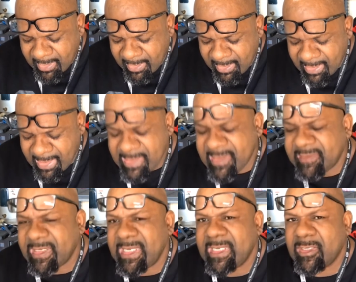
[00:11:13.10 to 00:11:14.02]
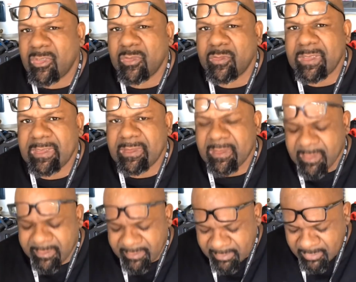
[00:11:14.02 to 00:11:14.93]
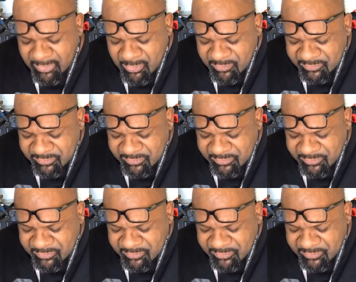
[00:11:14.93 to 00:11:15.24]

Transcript: and this included new